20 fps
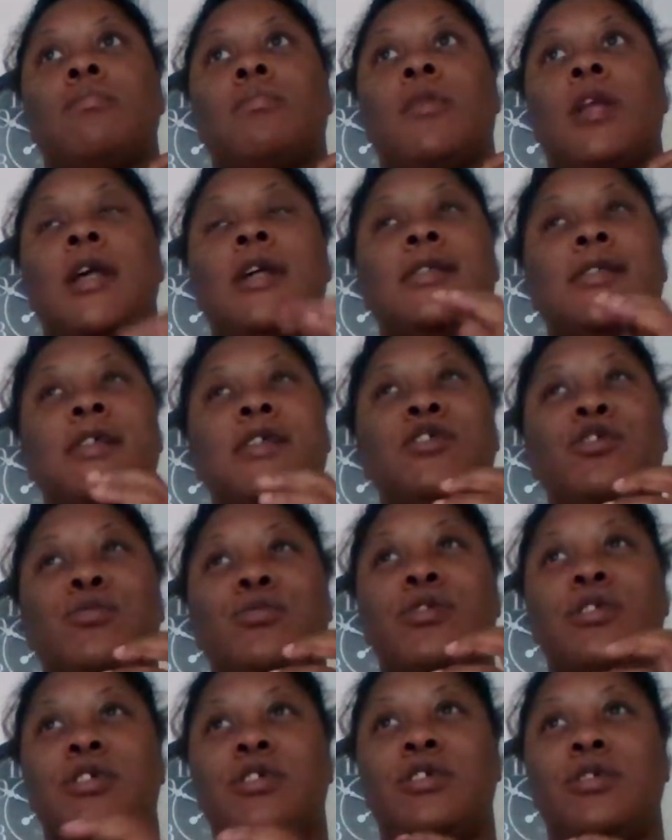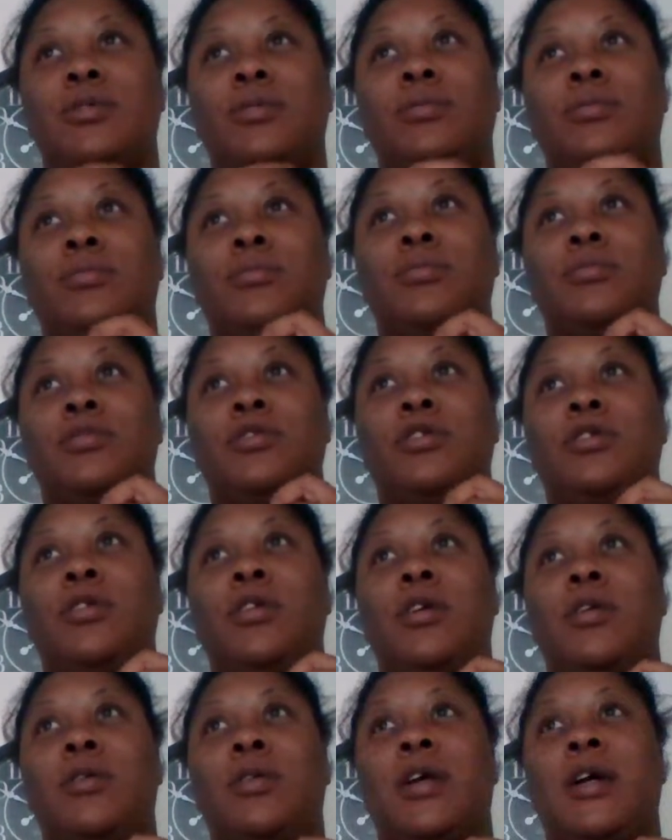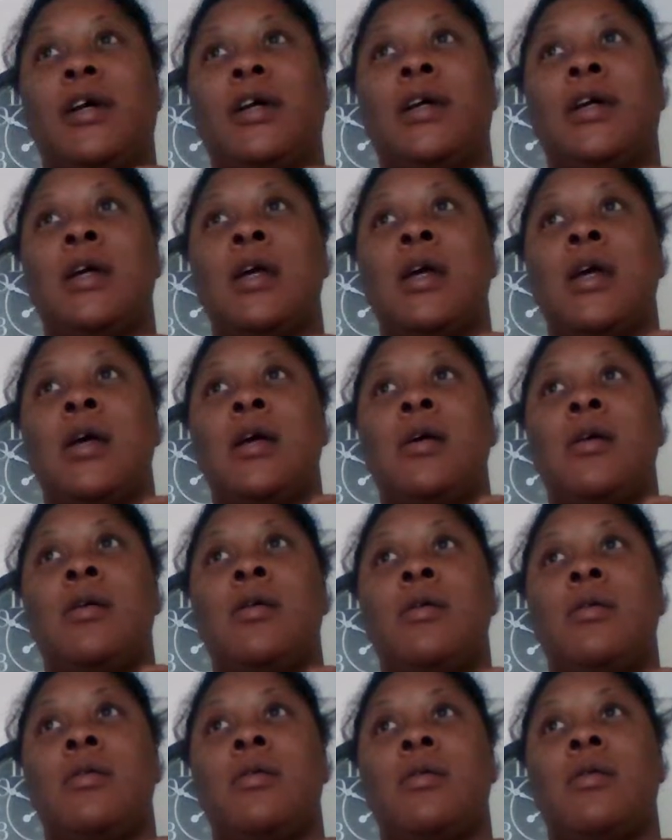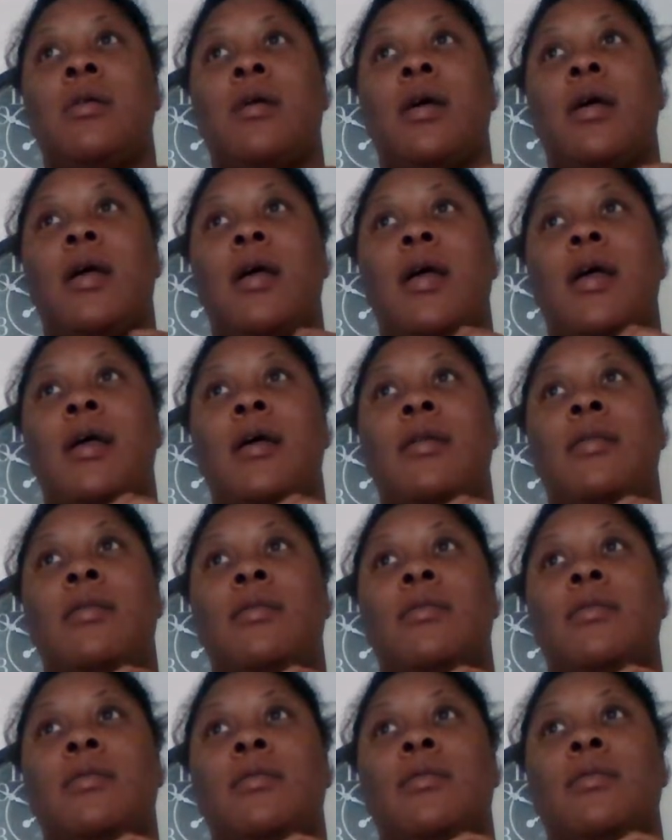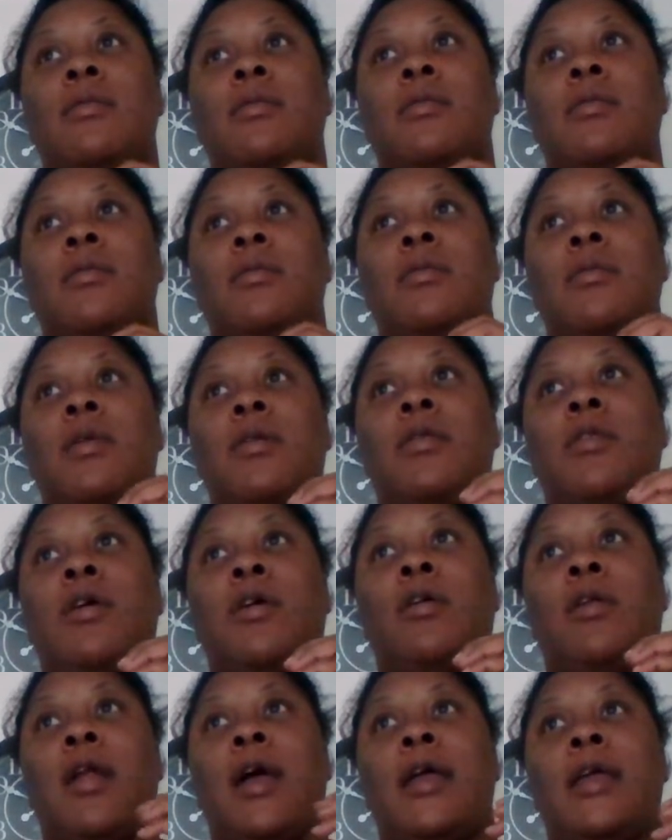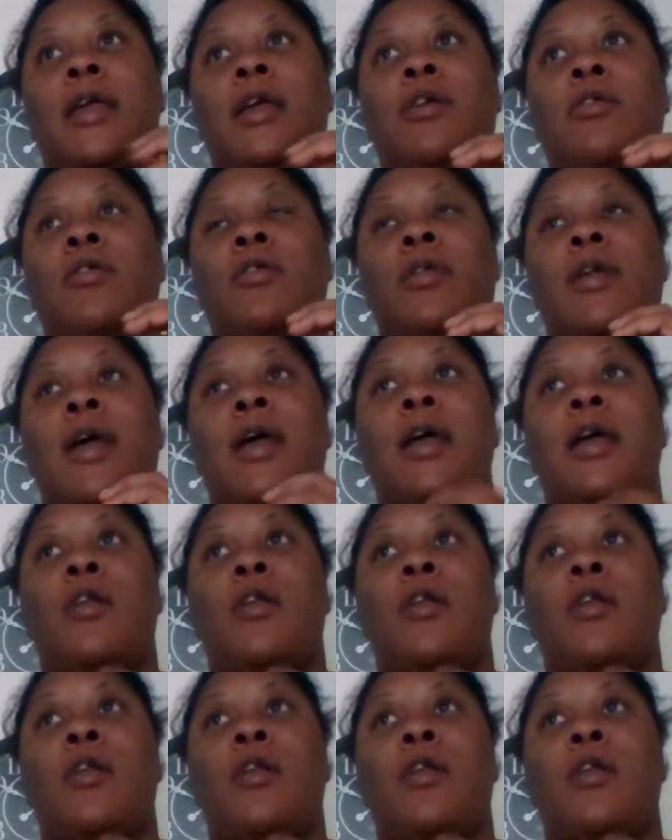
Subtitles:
essential to you, you know, like, and they're like getting on that.